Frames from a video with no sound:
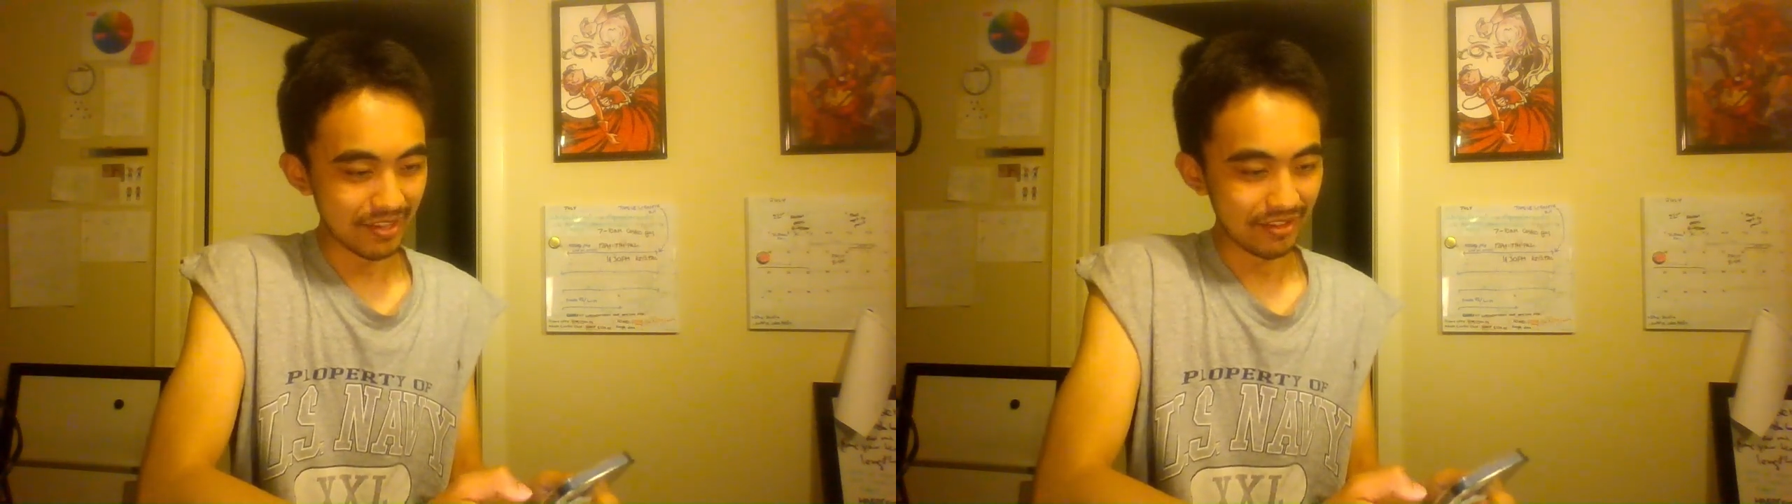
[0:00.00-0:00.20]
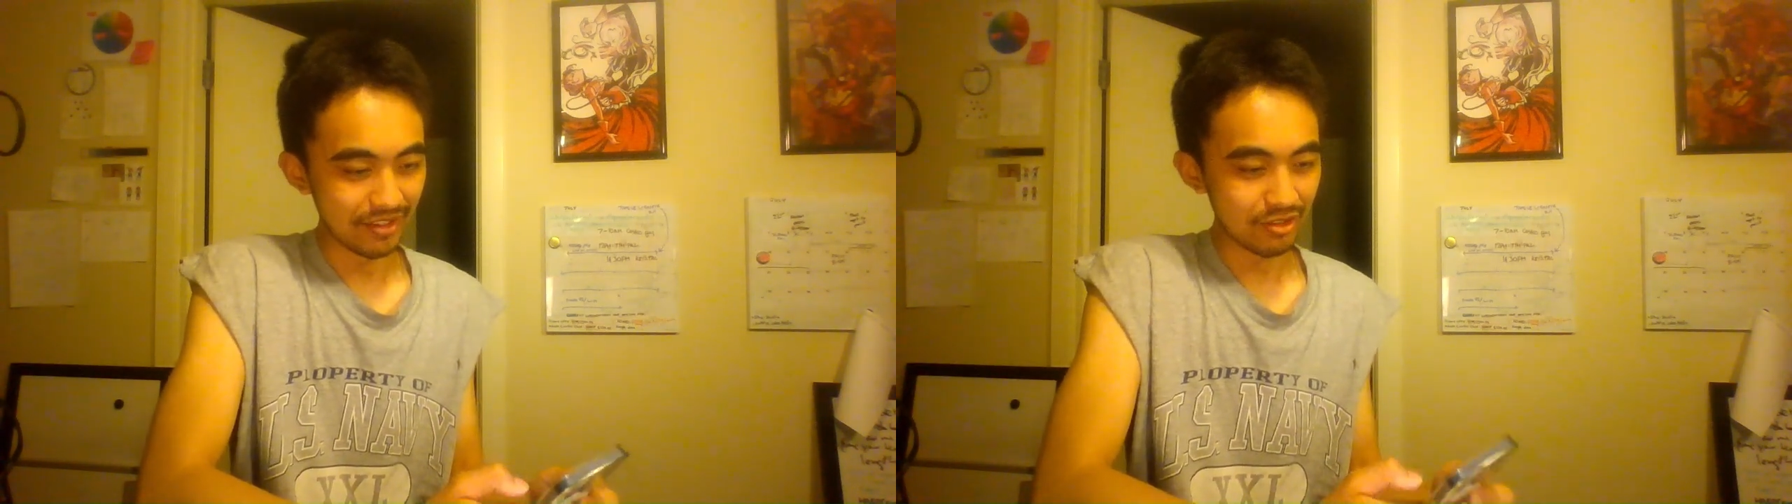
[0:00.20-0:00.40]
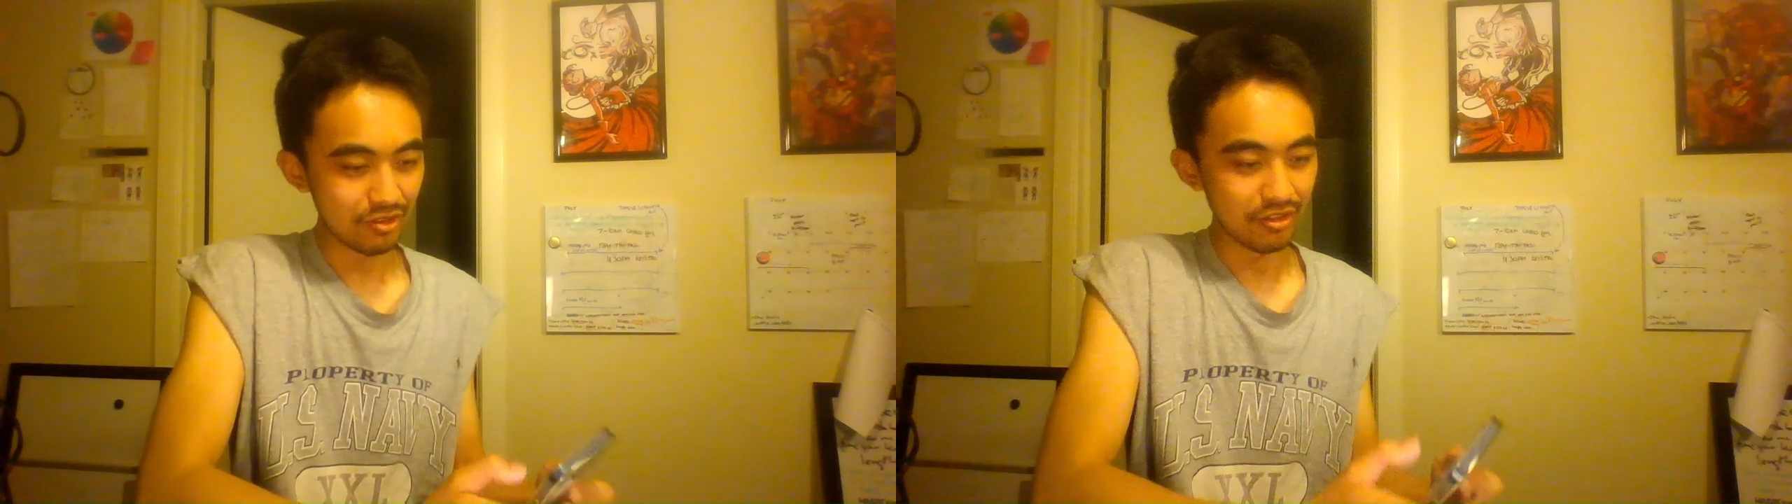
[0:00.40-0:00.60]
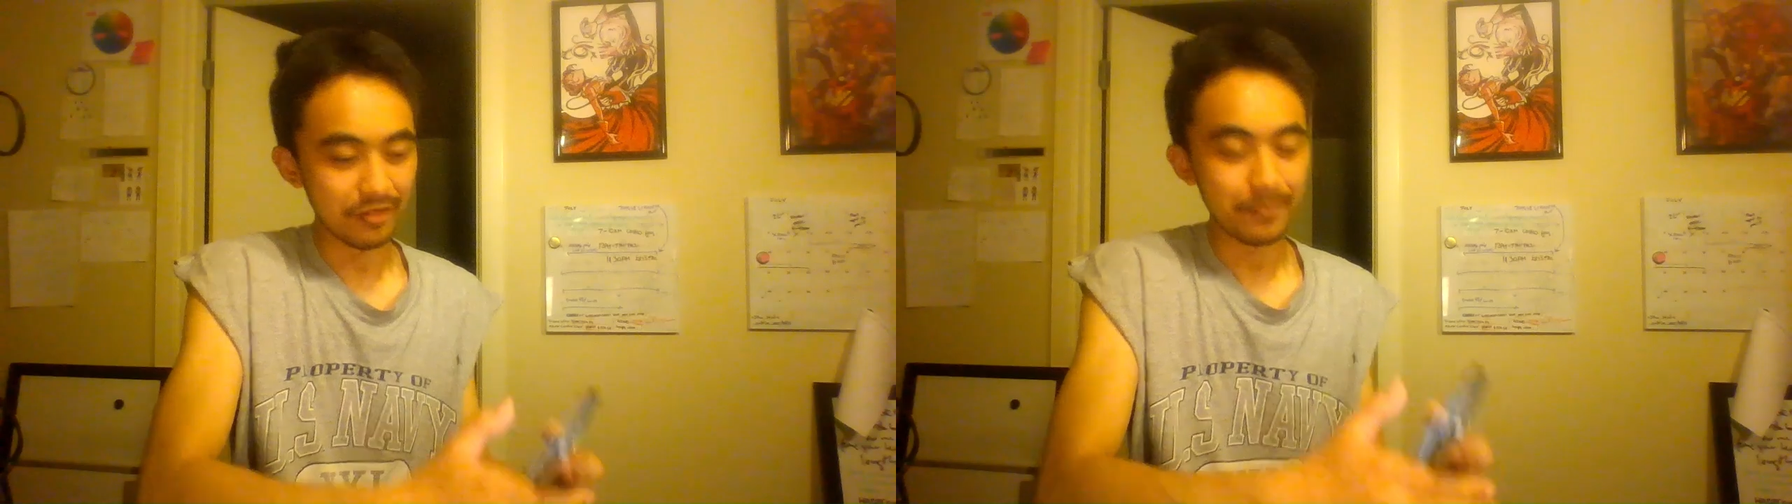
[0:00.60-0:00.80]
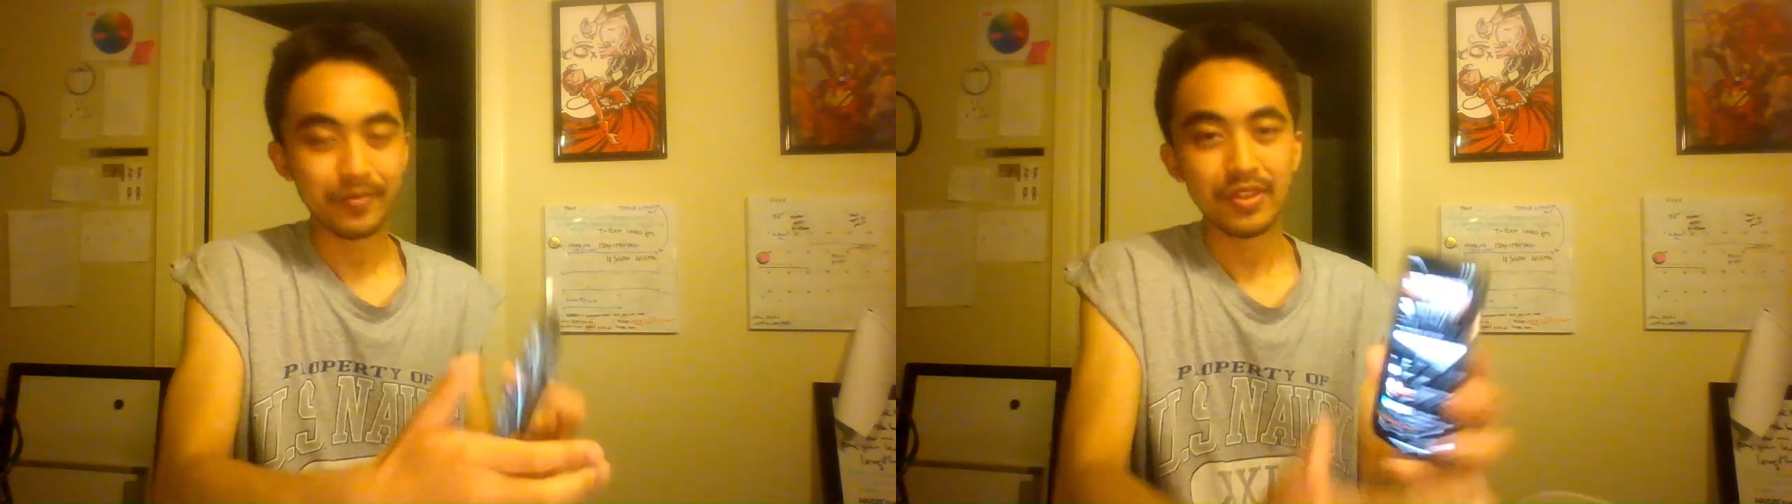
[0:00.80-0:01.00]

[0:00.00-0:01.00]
out of the contrary.